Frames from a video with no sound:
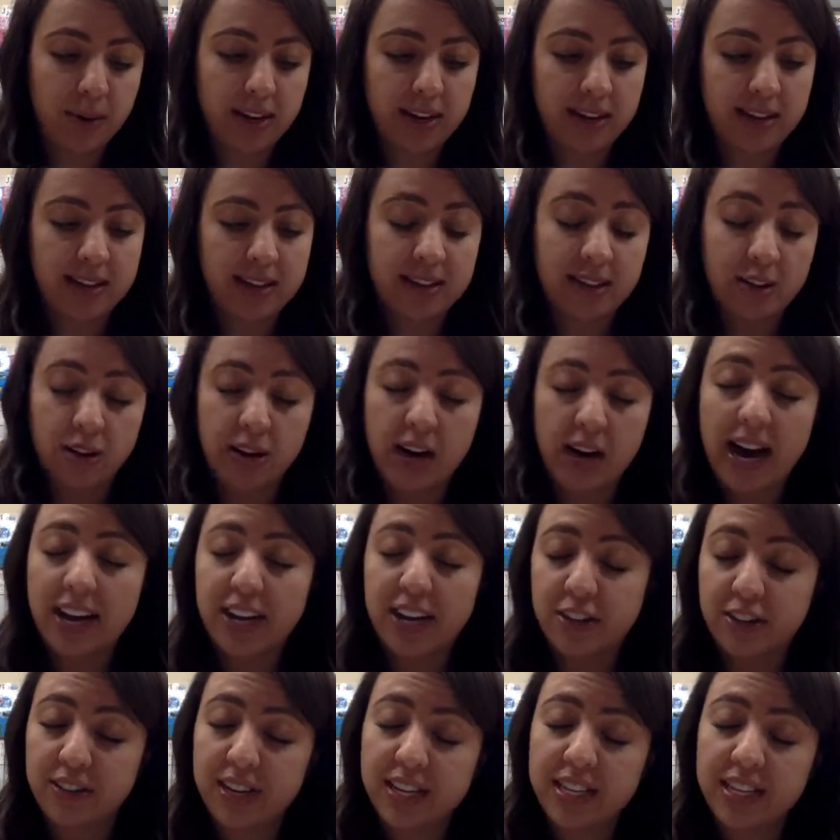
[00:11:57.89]
In the
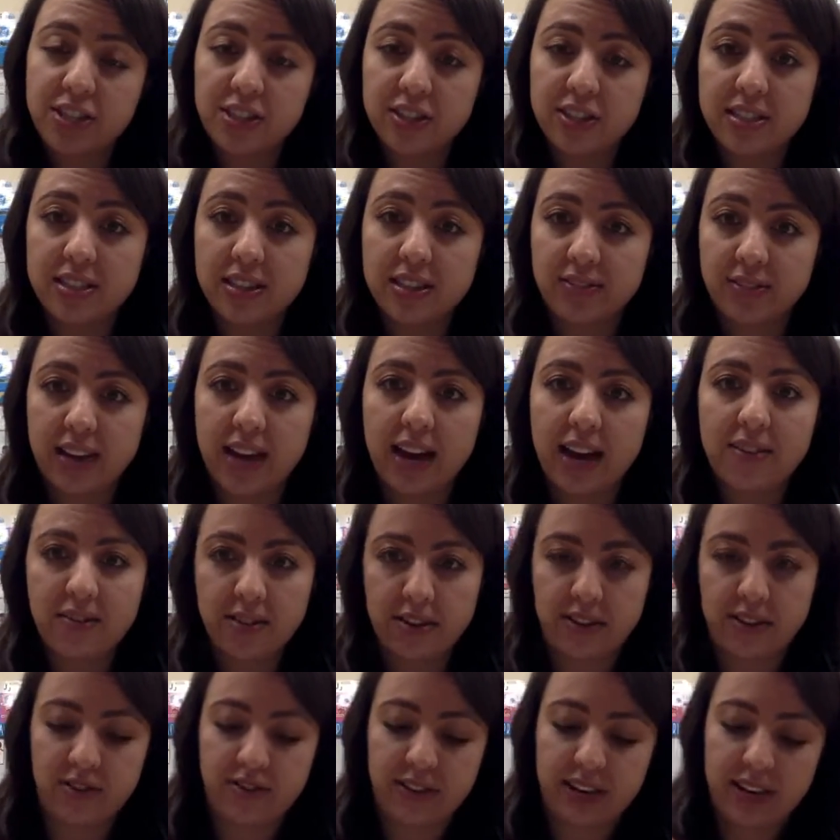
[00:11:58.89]
higher grades, you could definitely have it in your